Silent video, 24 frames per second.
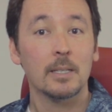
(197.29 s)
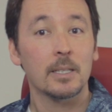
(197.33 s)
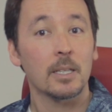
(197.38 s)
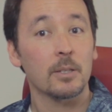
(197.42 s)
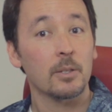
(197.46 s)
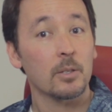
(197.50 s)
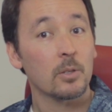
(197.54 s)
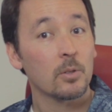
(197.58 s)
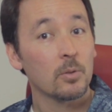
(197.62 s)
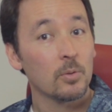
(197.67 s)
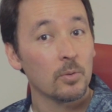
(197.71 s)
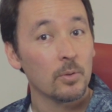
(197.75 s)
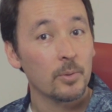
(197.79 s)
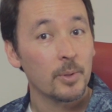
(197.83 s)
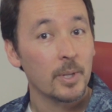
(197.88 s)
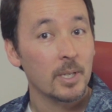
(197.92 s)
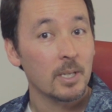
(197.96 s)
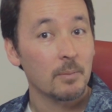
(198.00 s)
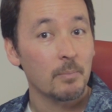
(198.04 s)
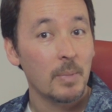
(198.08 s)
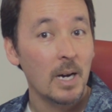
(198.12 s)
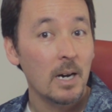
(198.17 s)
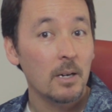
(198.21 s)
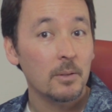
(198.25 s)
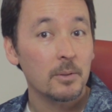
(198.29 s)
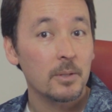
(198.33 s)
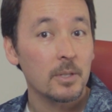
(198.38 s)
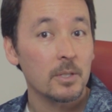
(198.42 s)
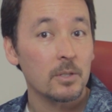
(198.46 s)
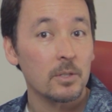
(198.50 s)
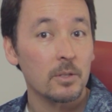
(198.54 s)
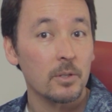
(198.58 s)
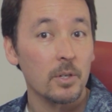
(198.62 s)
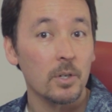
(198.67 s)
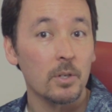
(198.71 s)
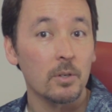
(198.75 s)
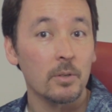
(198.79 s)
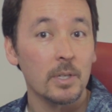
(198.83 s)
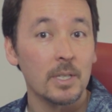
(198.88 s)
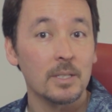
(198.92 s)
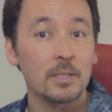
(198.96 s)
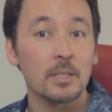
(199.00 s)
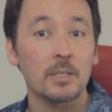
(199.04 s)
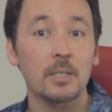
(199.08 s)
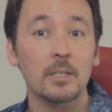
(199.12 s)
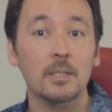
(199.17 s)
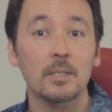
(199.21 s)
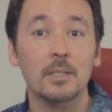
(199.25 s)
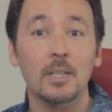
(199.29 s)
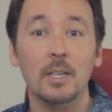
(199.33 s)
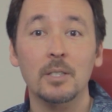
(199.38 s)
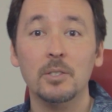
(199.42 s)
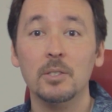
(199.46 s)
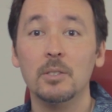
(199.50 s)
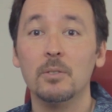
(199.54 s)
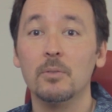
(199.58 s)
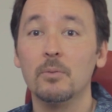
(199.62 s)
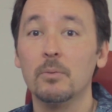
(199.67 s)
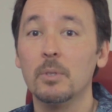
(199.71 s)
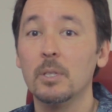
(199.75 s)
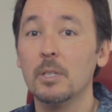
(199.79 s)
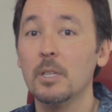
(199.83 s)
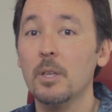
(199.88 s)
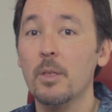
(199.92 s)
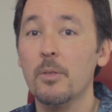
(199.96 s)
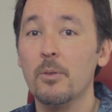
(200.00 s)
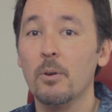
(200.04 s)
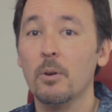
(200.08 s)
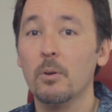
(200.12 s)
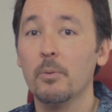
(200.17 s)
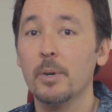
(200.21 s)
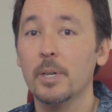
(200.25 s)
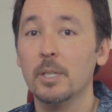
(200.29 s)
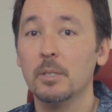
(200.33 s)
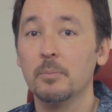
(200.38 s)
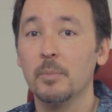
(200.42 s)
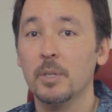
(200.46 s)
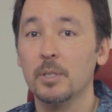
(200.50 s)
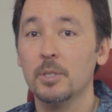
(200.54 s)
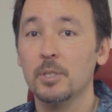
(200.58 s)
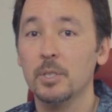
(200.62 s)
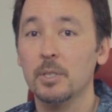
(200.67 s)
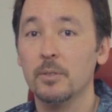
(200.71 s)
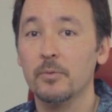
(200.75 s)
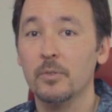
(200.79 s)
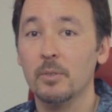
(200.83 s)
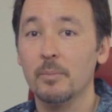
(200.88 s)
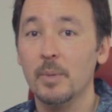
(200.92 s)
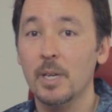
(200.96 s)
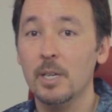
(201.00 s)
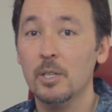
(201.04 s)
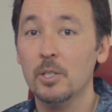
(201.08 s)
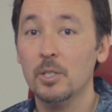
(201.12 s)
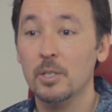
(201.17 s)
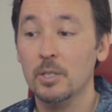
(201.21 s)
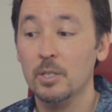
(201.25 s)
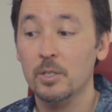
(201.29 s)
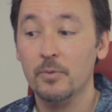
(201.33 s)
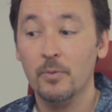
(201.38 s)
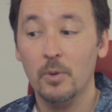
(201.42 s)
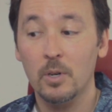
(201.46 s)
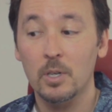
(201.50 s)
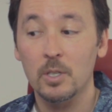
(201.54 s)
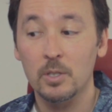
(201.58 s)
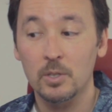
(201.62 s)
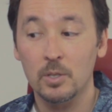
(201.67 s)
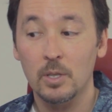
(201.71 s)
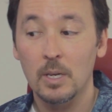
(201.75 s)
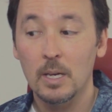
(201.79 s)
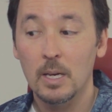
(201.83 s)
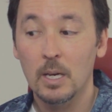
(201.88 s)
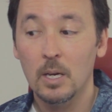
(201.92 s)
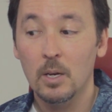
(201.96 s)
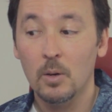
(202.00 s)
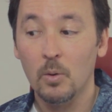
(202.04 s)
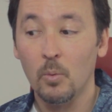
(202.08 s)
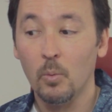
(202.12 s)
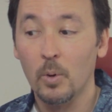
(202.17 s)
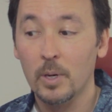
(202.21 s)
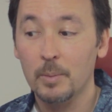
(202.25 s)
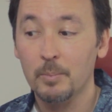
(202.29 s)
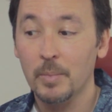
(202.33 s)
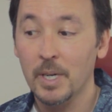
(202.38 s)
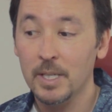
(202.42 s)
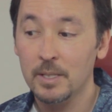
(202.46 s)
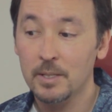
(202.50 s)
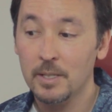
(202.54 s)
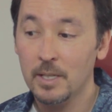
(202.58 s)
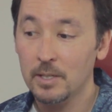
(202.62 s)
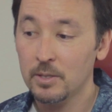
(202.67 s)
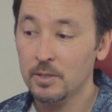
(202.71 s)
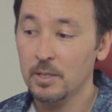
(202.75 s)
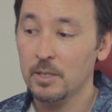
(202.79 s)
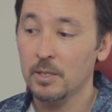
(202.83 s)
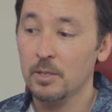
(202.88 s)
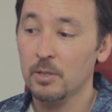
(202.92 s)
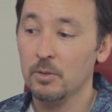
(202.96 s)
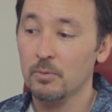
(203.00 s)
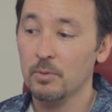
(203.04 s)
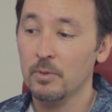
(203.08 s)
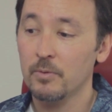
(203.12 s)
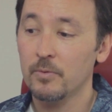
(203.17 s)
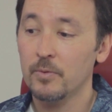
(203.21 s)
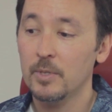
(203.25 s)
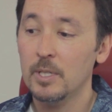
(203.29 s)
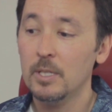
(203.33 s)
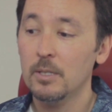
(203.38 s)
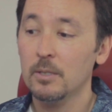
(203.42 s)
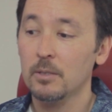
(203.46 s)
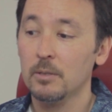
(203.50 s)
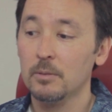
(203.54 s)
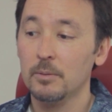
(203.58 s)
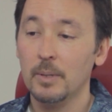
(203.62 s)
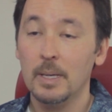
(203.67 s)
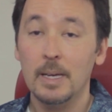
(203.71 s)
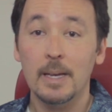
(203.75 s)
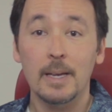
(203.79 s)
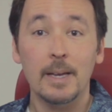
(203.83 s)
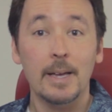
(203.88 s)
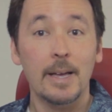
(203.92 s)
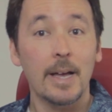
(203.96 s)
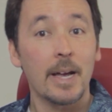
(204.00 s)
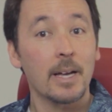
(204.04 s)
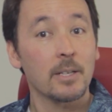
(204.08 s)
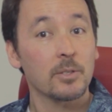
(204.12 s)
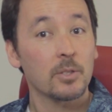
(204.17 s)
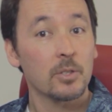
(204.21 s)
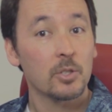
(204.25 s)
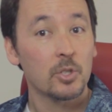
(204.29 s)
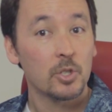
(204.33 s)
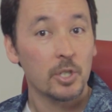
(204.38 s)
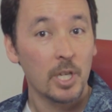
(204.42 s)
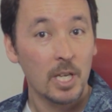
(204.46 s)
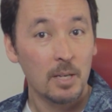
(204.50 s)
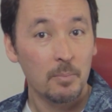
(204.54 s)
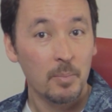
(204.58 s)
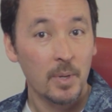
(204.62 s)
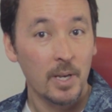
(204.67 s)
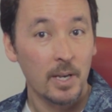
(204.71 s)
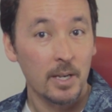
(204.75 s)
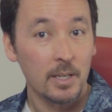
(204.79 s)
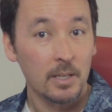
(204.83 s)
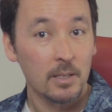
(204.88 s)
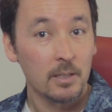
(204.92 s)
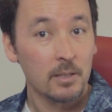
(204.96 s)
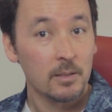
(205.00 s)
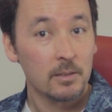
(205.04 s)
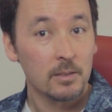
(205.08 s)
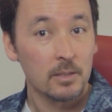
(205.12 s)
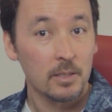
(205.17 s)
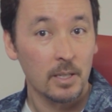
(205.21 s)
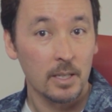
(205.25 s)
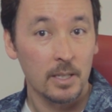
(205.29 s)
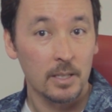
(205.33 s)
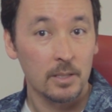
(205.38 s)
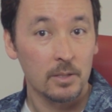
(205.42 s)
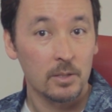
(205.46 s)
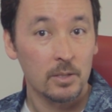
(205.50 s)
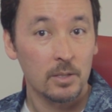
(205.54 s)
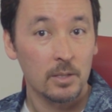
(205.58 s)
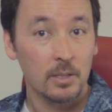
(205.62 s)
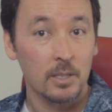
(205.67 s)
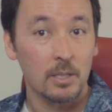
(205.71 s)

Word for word: Now the cool thing about this though is that it doesn't really throw away as much information as far as what my testing has revealed as a JPEG does.